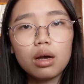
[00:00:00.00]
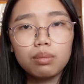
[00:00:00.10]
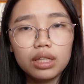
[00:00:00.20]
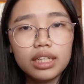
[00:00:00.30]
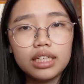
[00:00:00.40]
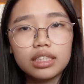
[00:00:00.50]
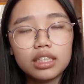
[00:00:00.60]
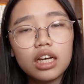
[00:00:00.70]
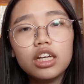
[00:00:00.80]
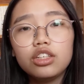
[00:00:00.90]
Please
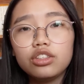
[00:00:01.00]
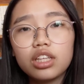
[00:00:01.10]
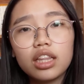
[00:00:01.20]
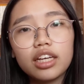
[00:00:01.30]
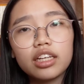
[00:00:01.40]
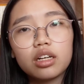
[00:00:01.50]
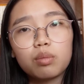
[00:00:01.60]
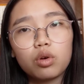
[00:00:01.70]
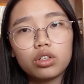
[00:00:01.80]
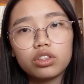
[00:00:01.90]
use the link in our
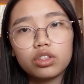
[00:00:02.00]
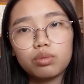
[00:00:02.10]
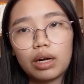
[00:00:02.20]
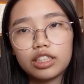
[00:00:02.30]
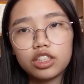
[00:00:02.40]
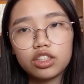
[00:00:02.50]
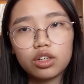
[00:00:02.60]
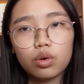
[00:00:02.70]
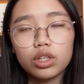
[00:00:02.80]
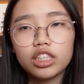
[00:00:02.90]
portal to register
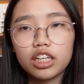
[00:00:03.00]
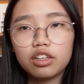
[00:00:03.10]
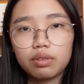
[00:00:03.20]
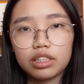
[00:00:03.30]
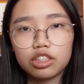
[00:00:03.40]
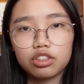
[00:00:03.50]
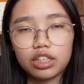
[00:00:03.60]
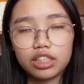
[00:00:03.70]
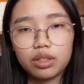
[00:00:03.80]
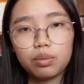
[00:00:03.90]
or check your
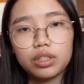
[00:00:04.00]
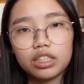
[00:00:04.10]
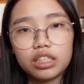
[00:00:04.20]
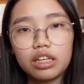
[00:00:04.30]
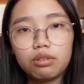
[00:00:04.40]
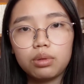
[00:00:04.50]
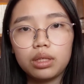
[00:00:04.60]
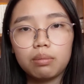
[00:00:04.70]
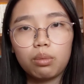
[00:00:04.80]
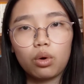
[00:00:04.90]
registration, which is equally
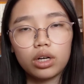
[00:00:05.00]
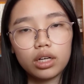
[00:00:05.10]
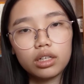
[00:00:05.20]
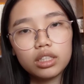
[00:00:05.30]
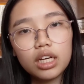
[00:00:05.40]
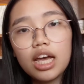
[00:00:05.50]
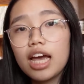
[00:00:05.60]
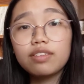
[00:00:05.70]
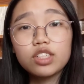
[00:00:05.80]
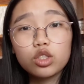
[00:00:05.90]
important.
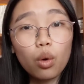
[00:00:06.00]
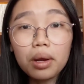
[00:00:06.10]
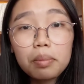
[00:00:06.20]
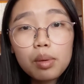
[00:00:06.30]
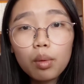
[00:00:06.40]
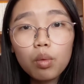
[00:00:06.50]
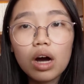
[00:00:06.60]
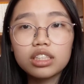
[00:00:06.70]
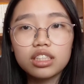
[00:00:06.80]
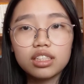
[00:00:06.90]
If just 20 people
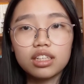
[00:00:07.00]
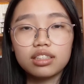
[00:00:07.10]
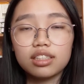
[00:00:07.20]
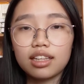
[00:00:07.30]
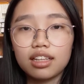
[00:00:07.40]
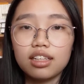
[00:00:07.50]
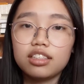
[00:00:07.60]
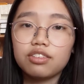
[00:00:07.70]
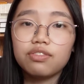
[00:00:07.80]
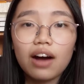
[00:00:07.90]
watch this and send the link
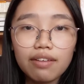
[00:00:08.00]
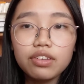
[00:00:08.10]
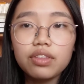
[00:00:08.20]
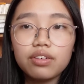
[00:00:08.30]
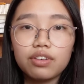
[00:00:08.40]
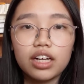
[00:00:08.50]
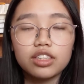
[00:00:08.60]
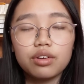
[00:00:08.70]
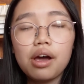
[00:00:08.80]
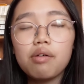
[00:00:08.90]
to 5 of their
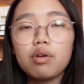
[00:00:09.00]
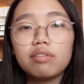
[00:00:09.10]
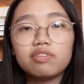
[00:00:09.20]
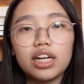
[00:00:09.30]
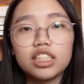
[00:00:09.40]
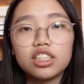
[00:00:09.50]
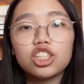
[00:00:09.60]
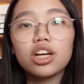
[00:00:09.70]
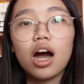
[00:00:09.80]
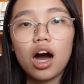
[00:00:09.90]
friends, we've
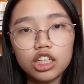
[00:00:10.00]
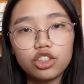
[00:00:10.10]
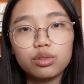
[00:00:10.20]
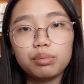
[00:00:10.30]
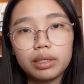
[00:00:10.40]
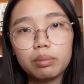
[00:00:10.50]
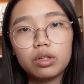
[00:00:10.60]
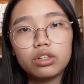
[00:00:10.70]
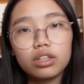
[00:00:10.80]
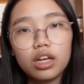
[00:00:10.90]
registered 100
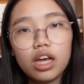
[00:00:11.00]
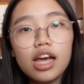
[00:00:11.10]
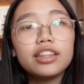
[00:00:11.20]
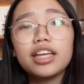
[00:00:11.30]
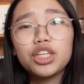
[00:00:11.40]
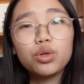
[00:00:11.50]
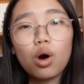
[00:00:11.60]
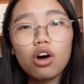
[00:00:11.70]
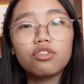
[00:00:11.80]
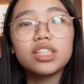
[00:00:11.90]
people. Thank you
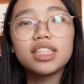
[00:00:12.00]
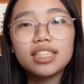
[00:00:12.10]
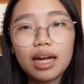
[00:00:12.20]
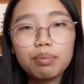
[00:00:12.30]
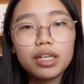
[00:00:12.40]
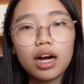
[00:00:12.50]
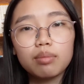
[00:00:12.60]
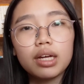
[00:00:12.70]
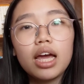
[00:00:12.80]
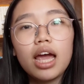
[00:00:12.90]
all for stepping
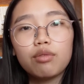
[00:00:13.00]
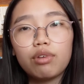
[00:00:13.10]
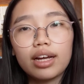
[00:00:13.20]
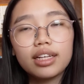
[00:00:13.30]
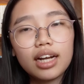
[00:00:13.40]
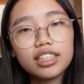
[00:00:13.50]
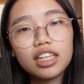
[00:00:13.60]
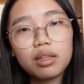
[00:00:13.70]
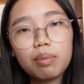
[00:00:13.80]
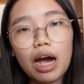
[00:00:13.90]
up and
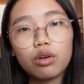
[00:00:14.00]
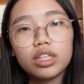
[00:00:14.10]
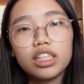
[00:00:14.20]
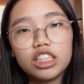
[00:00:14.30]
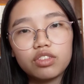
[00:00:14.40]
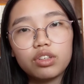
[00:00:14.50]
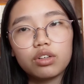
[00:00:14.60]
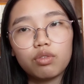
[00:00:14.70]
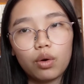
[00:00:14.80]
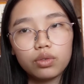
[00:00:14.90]
recognizing the power in each of your
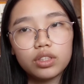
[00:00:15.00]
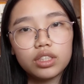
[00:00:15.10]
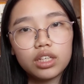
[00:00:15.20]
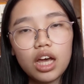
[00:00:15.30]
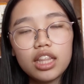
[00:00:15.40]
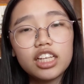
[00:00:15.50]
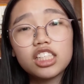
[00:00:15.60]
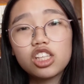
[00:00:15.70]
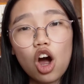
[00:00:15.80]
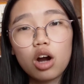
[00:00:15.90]
votes. This
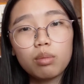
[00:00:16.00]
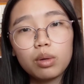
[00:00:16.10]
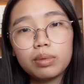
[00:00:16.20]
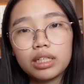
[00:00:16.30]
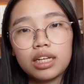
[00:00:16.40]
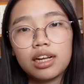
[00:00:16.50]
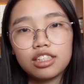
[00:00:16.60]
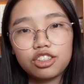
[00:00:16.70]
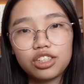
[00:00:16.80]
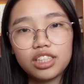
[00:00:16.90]
is our moment in
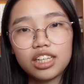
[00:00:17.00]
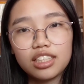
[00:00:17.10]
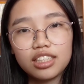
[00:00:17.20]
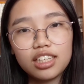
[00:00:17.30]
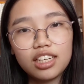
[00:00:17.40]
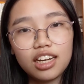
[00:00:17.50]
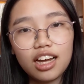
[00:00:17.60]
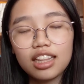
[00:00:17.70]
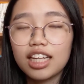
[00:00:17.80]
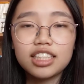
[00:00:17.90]
history, Gen Z.
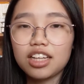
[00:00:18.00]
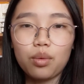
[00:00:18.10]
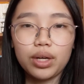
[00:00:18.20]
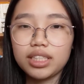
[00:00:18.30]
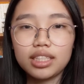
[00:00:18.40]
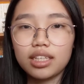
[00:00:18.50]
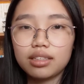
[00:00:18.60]
Let's not waste it.